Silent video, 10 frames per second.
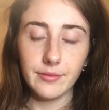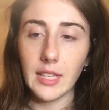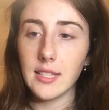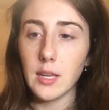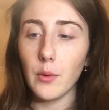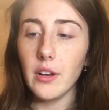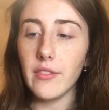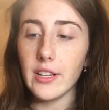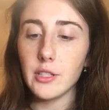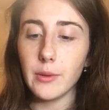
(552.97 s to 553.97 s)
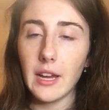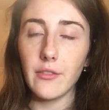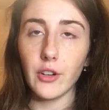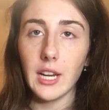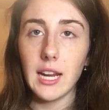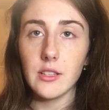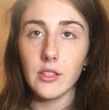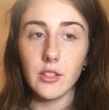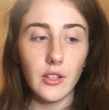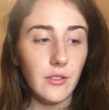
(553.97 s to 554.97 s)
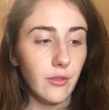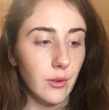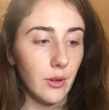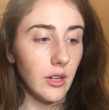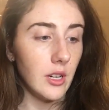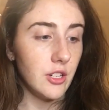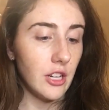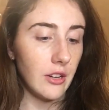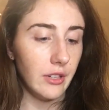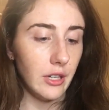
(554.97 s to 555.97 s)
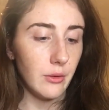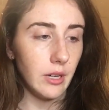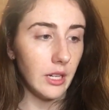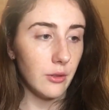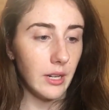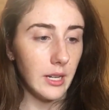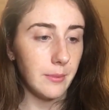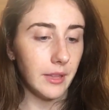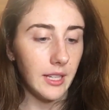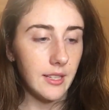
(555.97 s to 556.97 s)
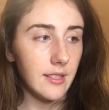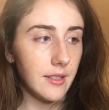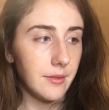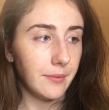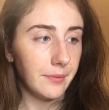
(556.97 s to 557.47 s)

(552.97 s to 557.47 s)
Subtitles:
Let's see. What advice do we have for Cancer for January 2020, please?